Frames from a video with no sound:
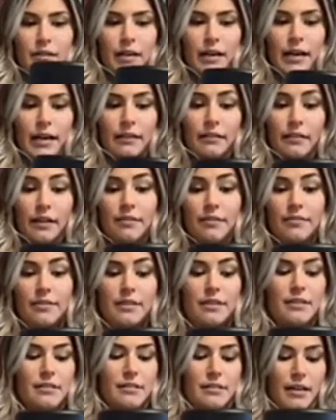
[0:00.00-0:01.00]
I love the
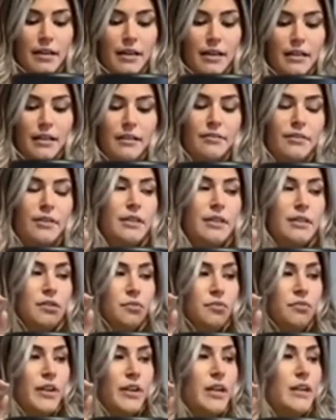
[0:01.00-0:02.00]
design of it. It's
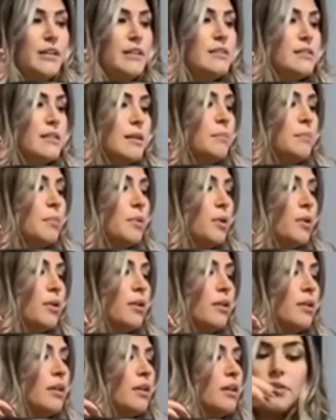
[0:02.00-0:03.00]
very
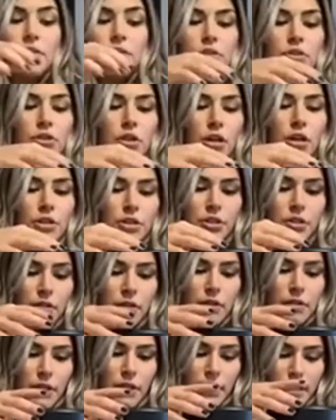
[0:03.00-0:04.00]
simple. So the charger
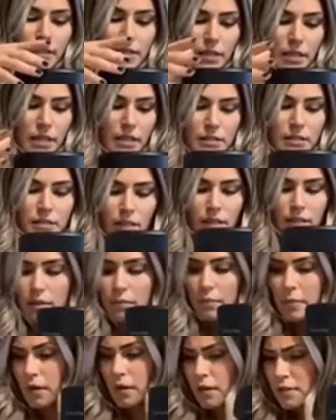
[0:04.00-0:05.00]
looks like it's inside the
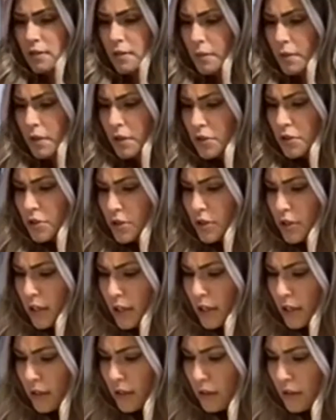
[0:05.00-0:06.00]
box. I'm not sure
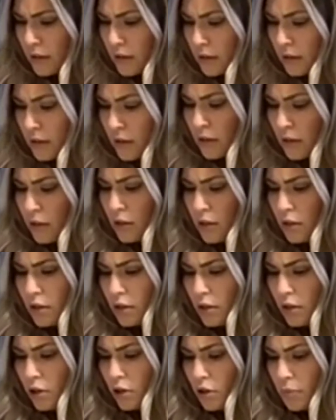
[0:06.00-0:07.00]
how to
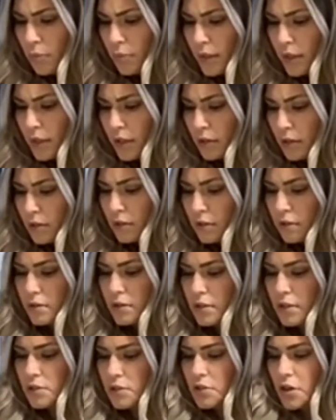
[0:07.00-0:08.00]
open. It
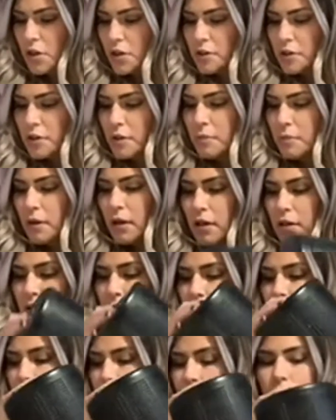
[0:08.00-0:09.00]
says turn the
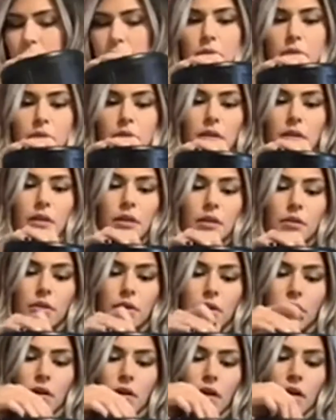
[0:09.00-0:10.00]
bottom
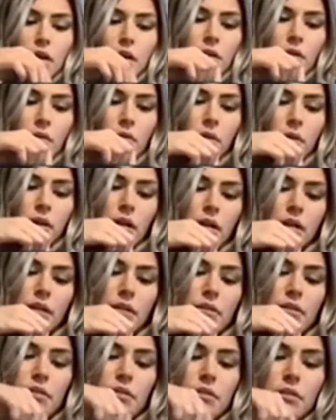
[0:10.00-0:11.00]

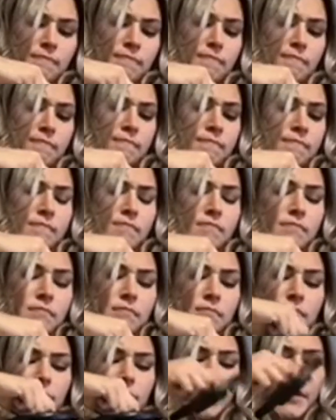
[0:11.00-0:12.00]
counterclockwise.
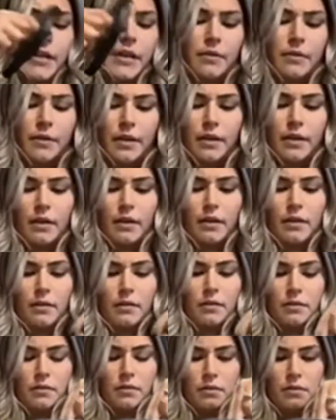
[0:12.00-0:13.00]
There we
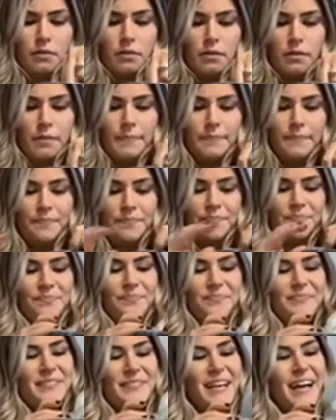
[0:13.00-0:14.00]
go.
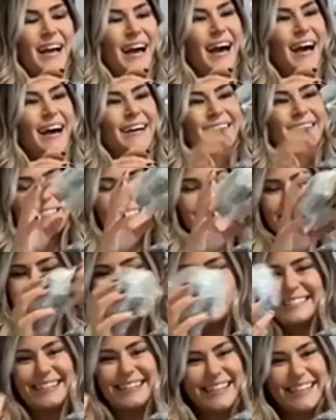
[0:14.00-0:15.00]
Ah,
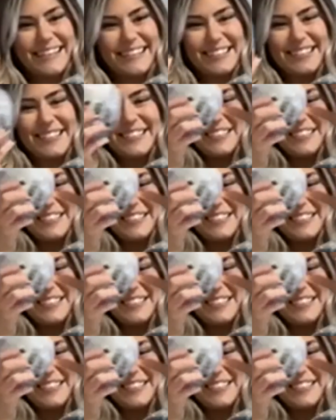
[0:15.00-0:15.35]
there's the